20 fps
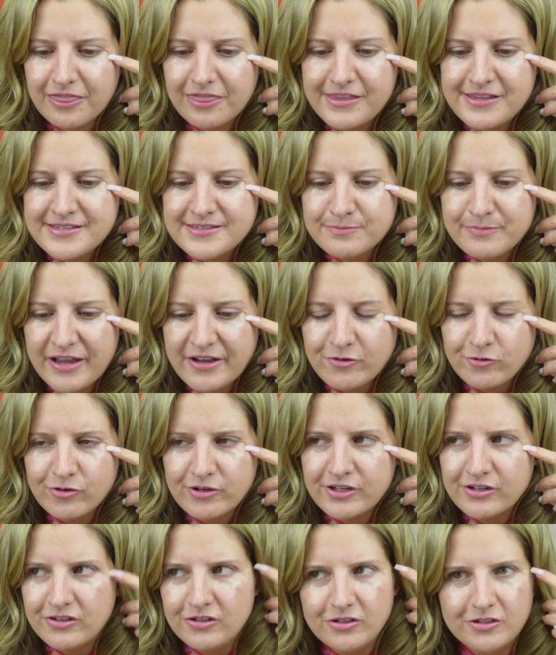these
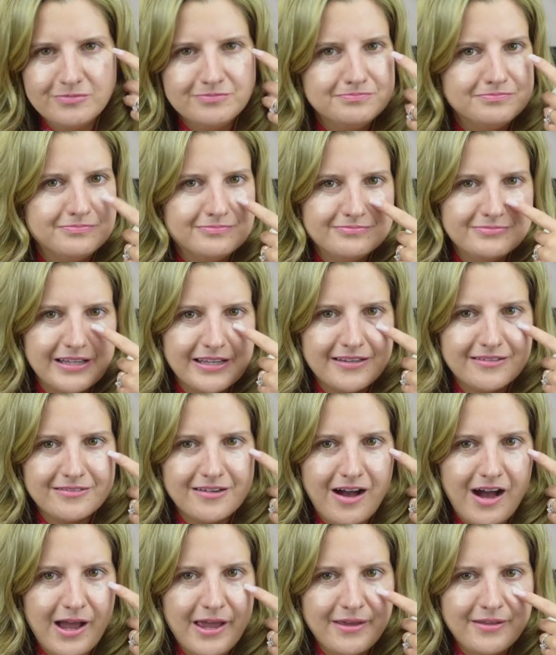microneedle like
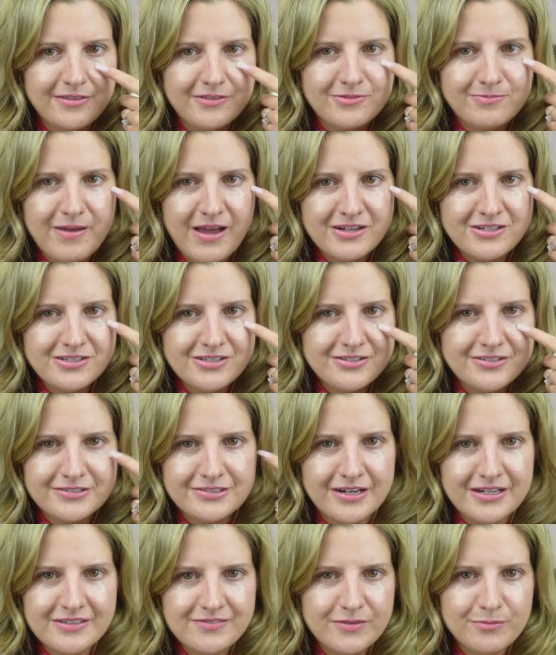eye patches, they're
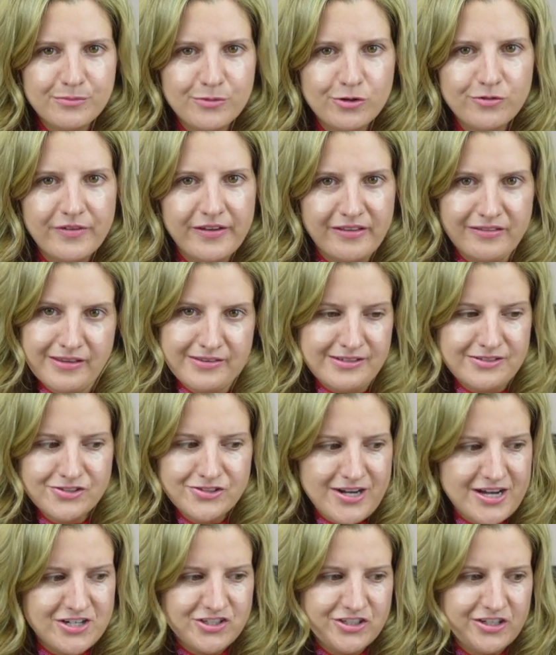not even moving. Like, these
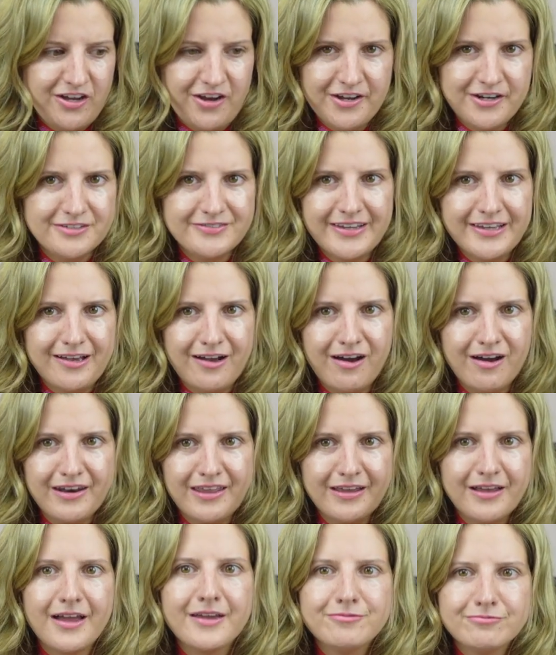are actually kind of
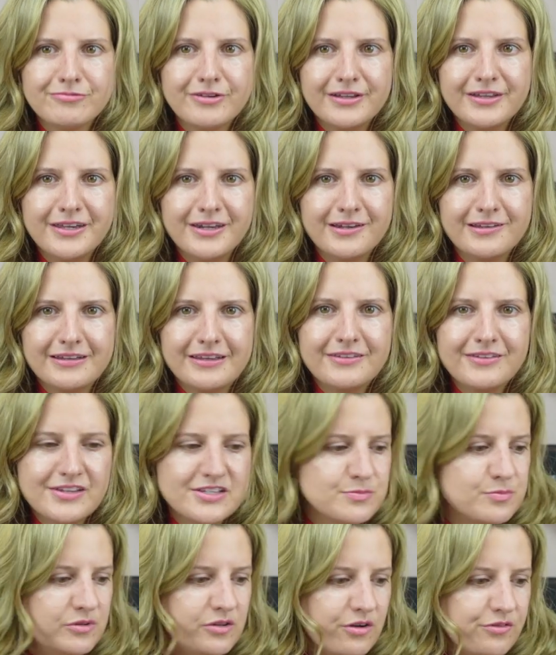iconic. I'm really gonna link
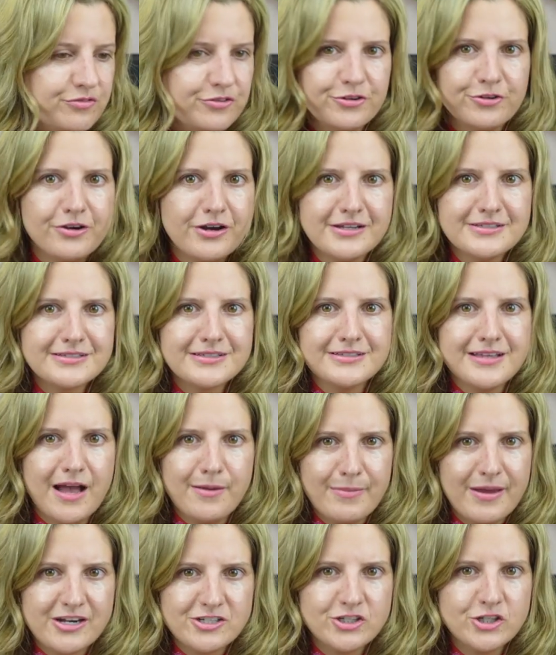these below for you guys, because
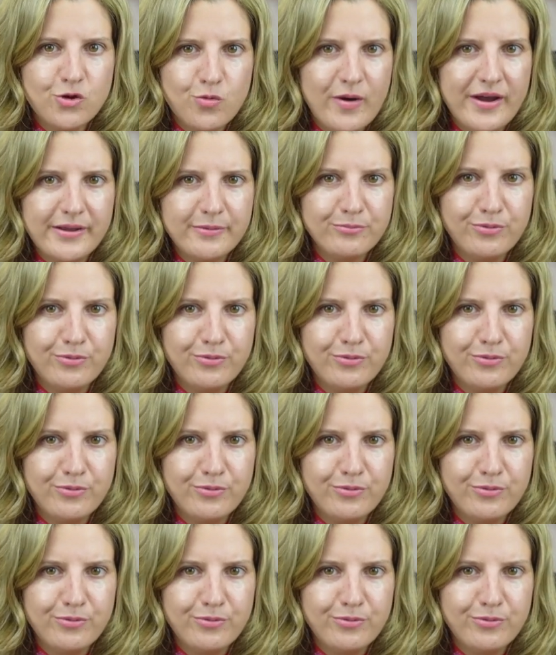I'm actually quite